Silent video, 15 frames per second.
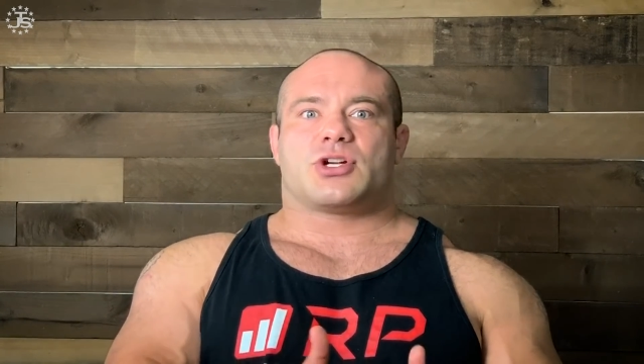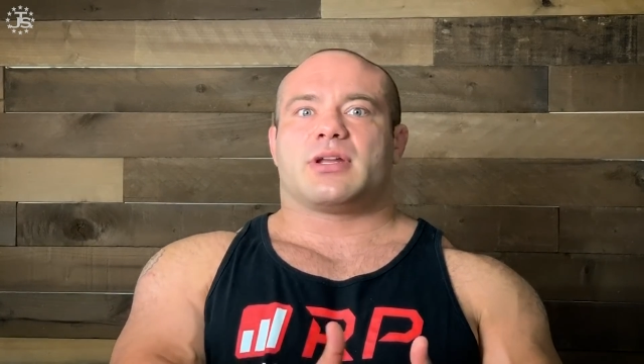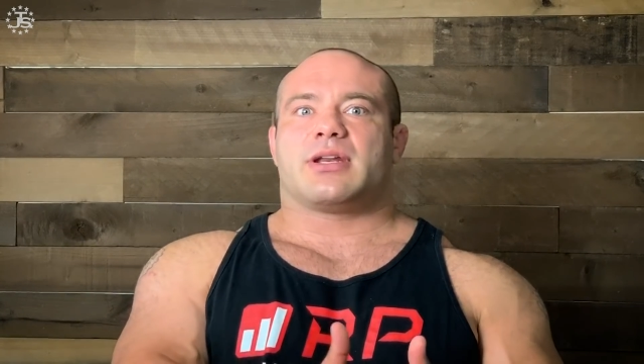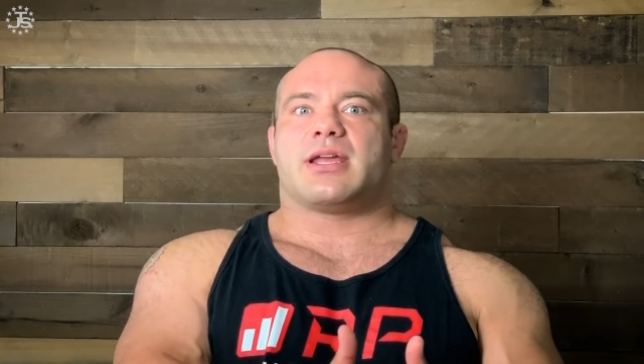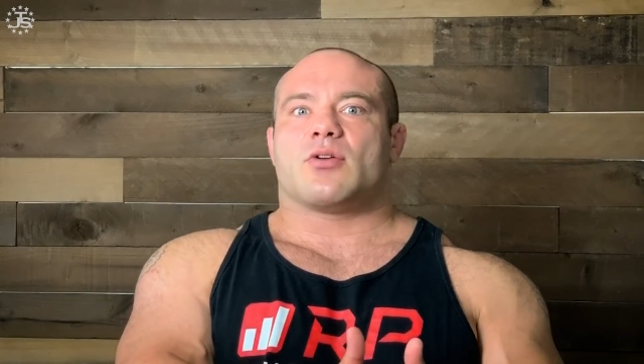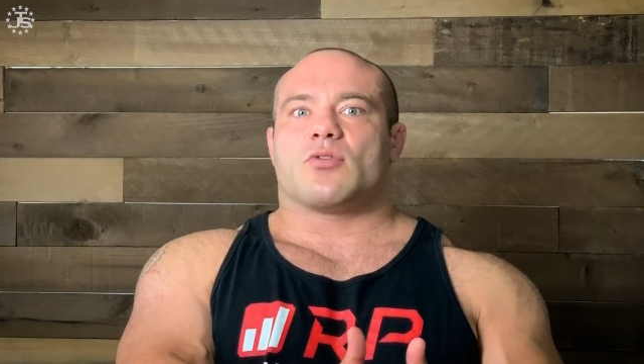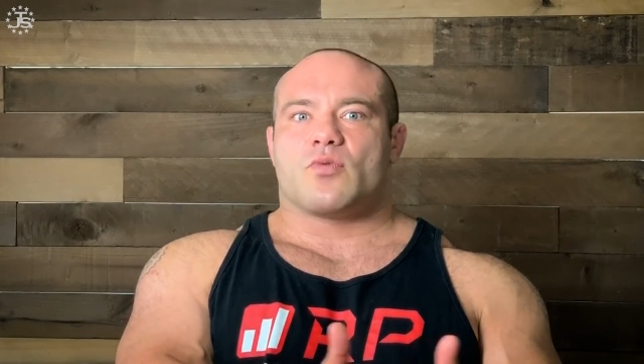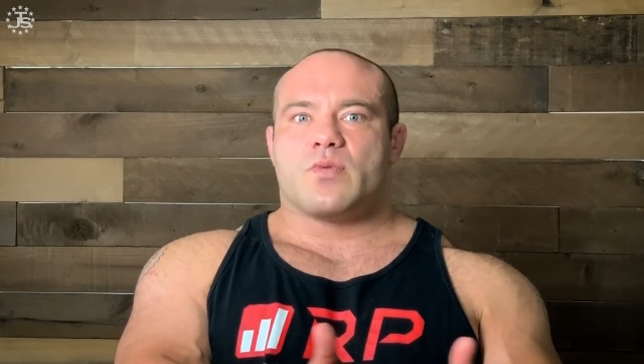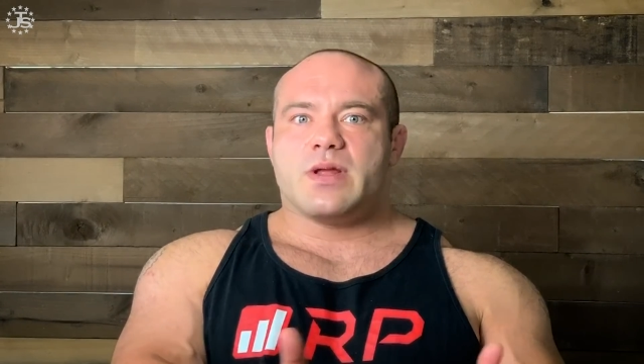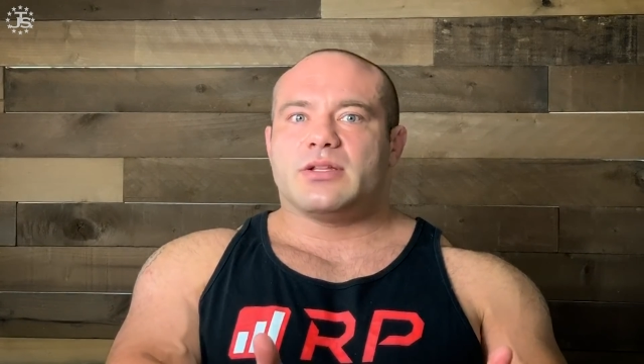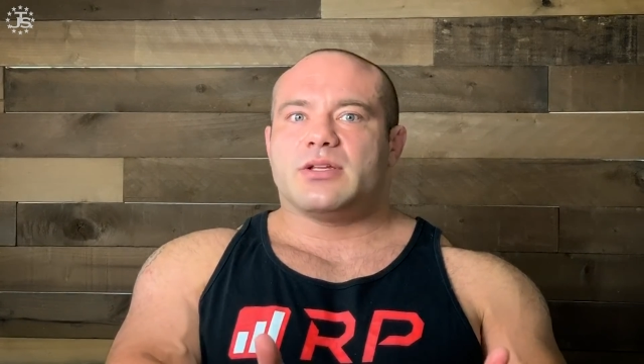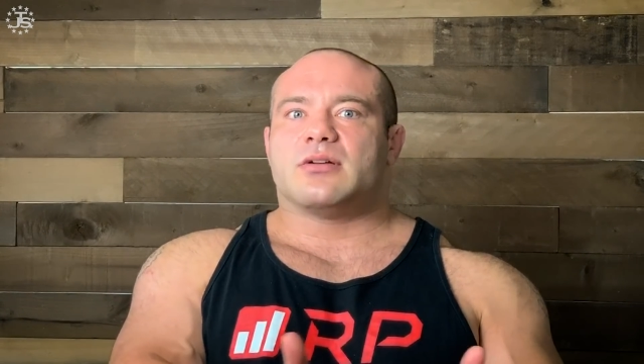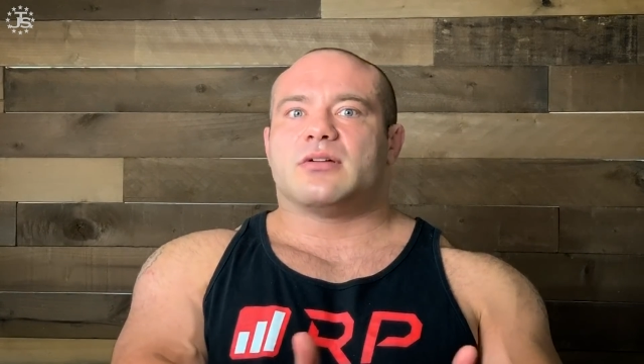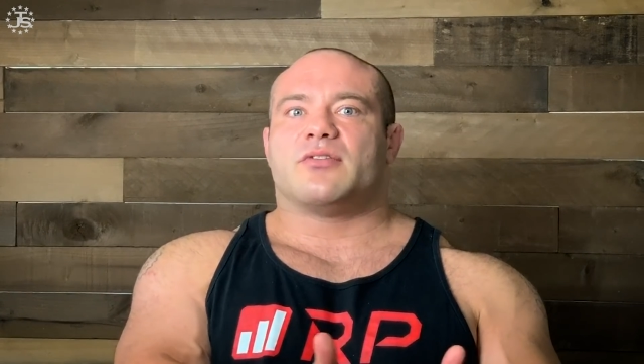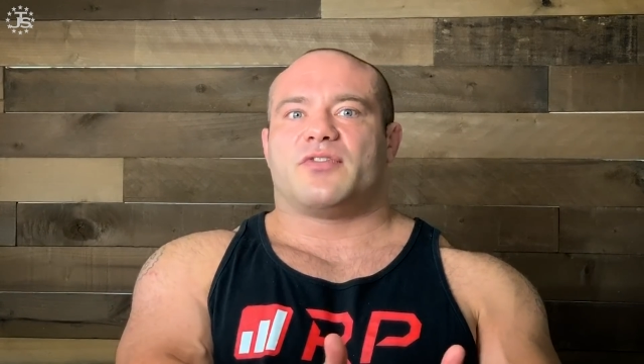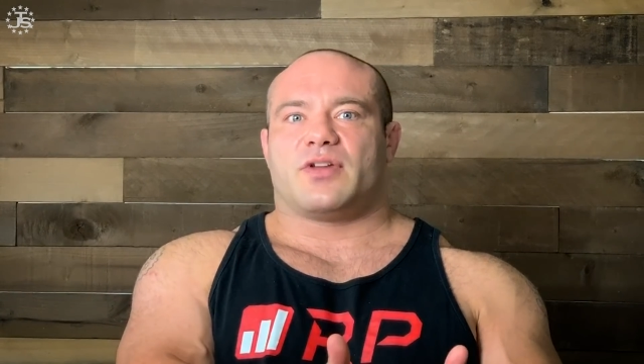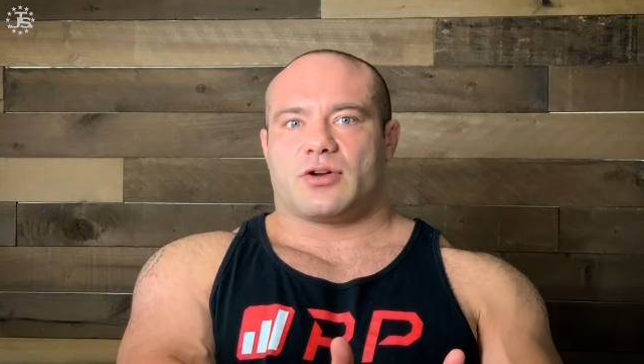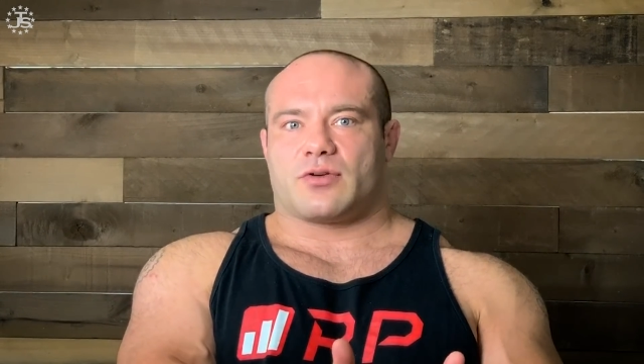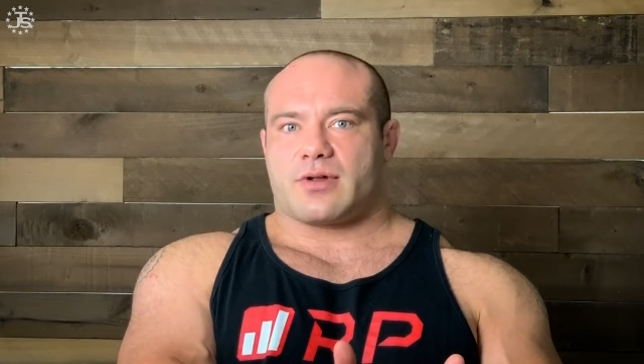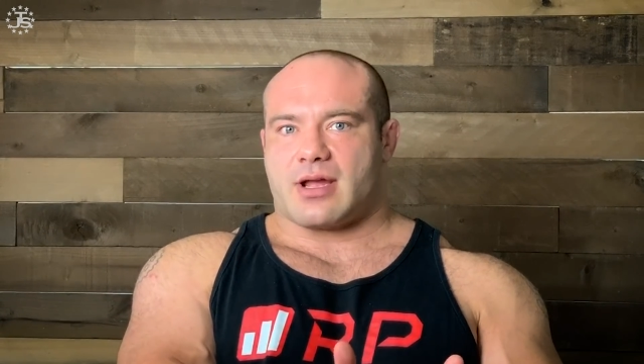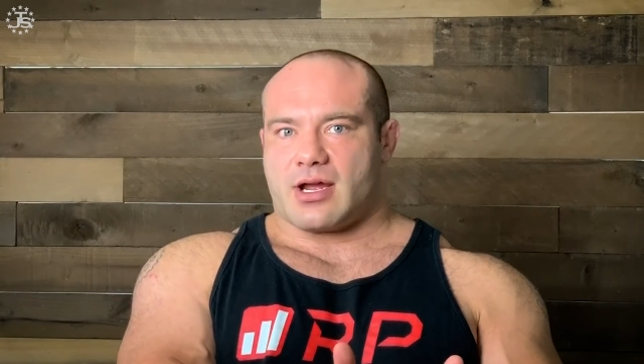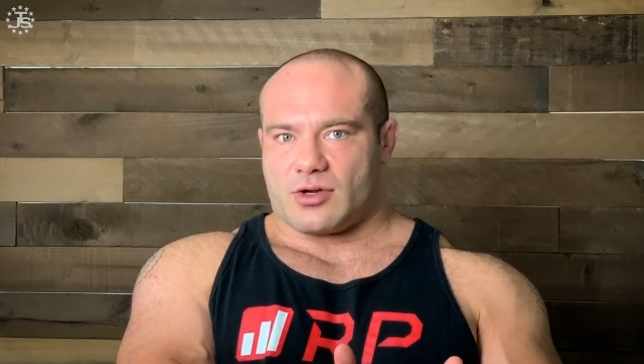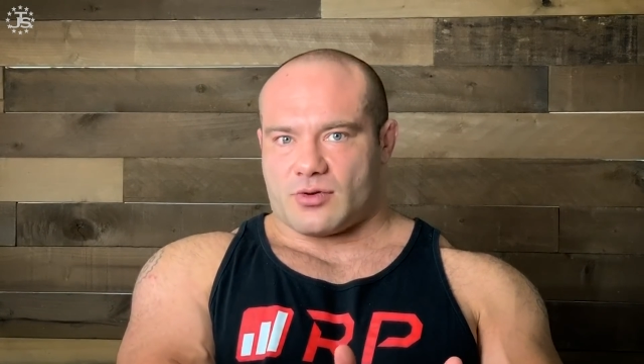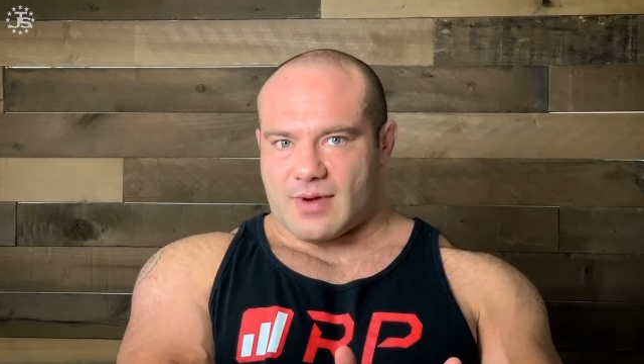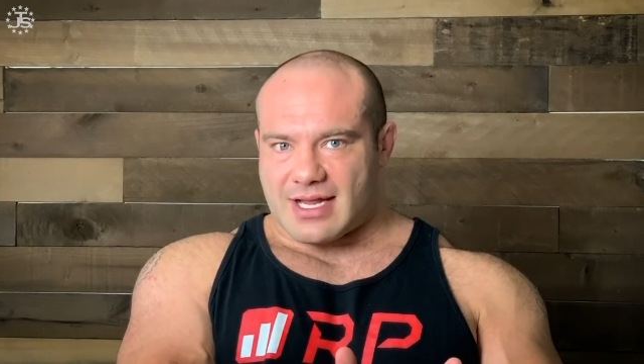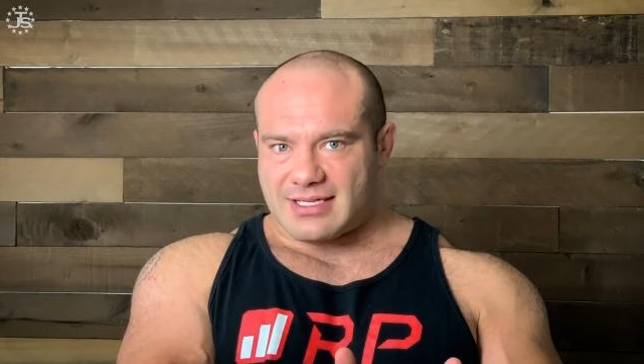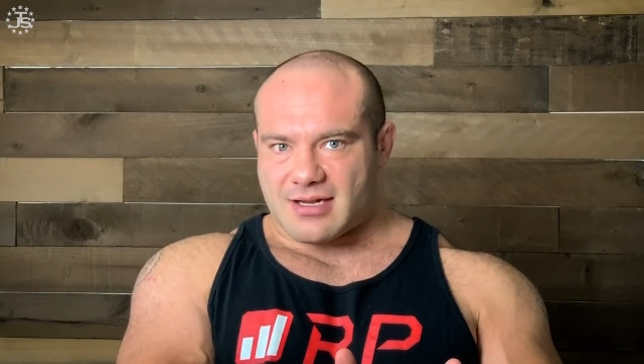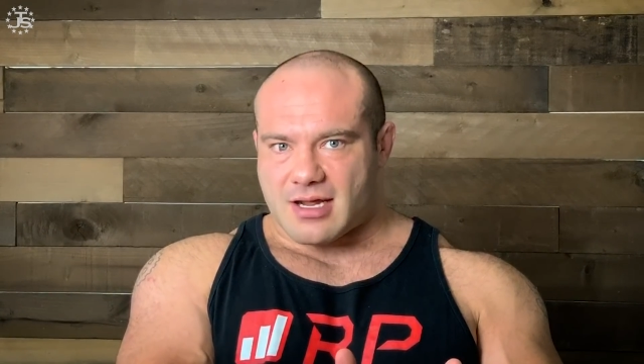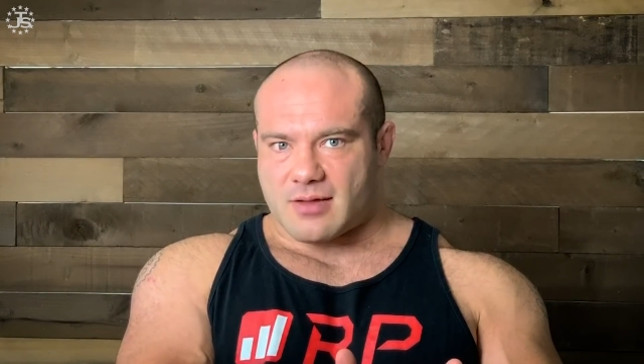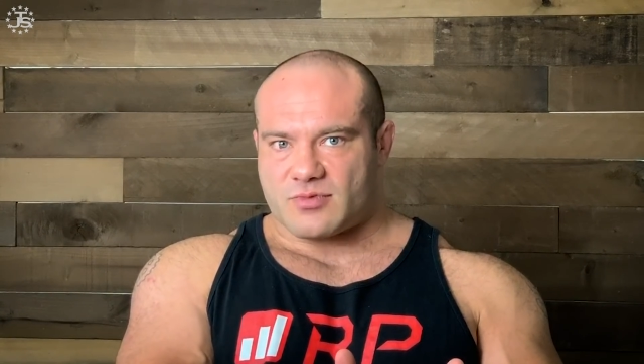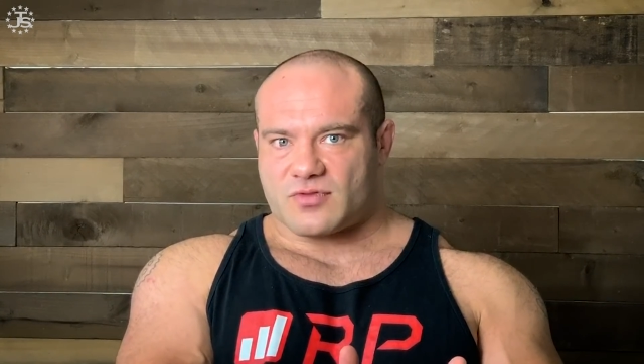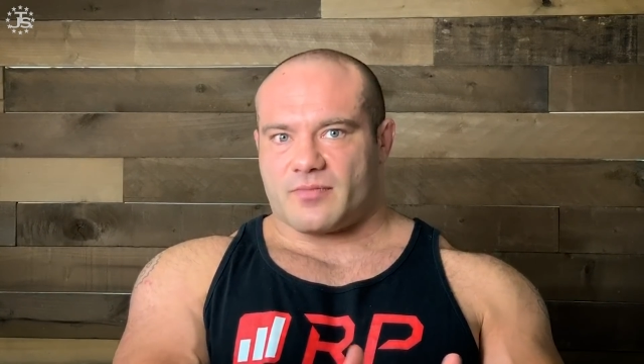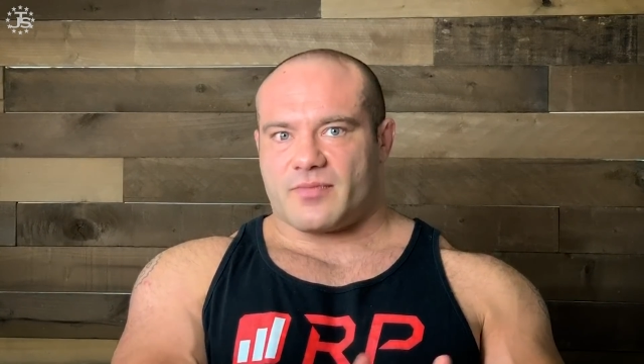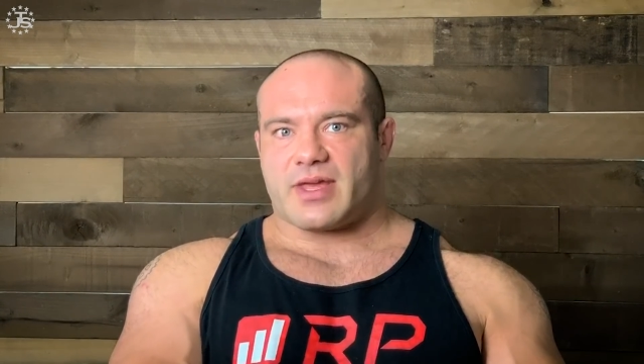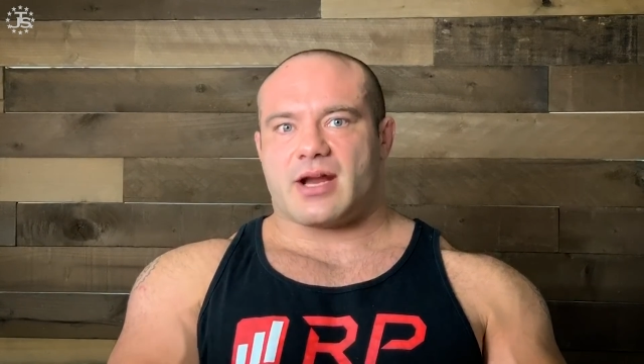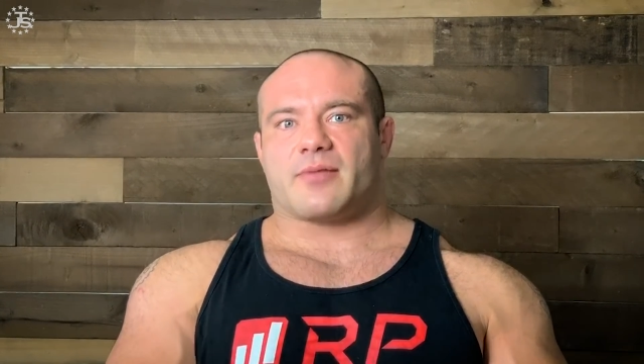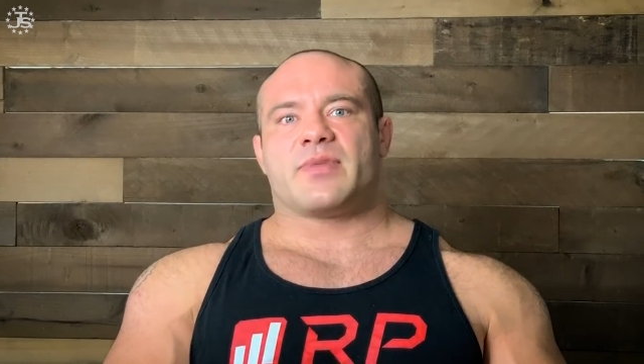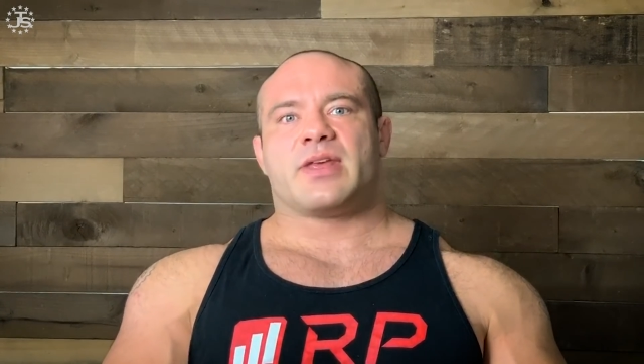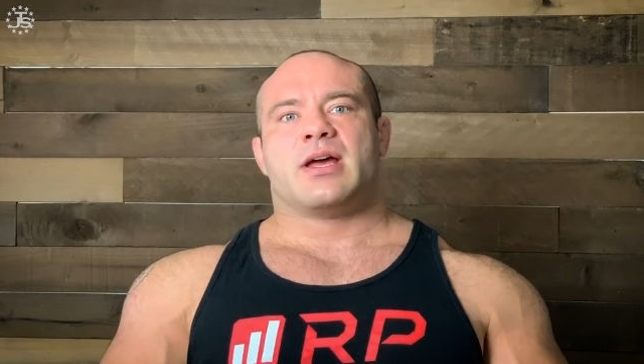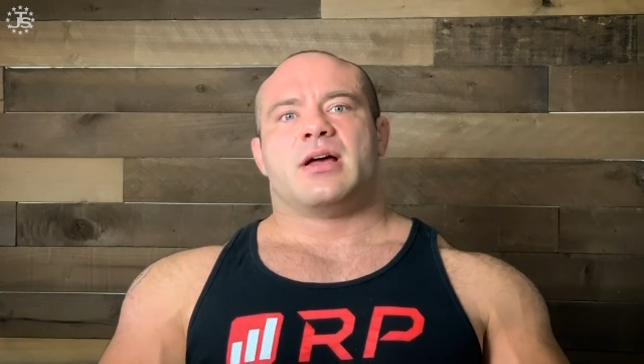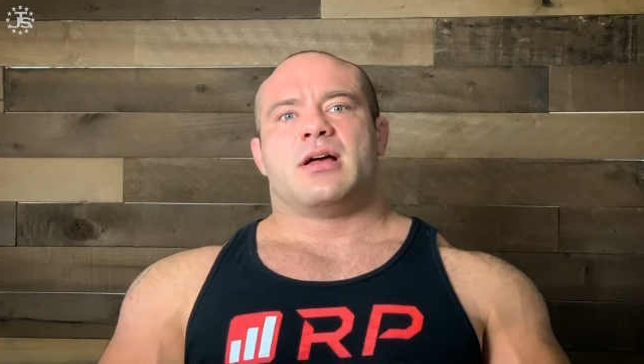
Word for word: you're going to get really good figuring out your rest times from there.